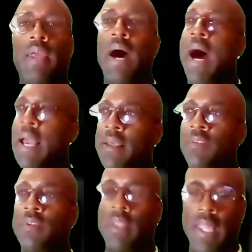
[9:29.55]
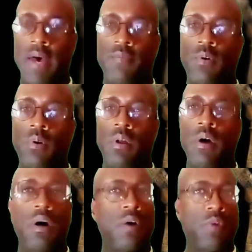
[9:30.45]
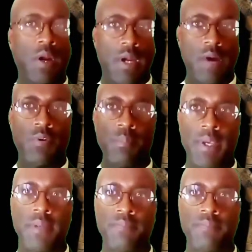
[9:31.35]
the highest level of our government.